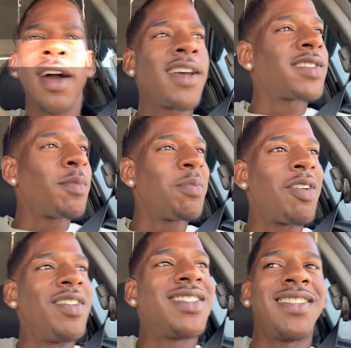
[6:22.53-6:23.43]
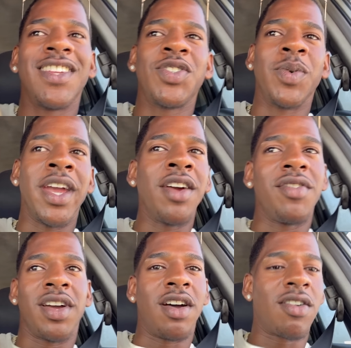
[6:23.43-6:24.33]
guys, I'm in my residential
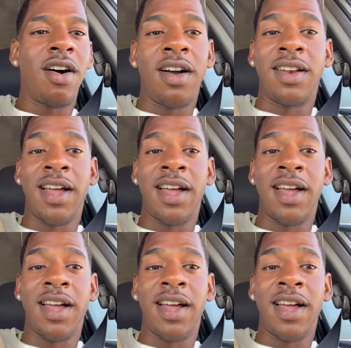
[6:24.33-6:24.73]
area and I can't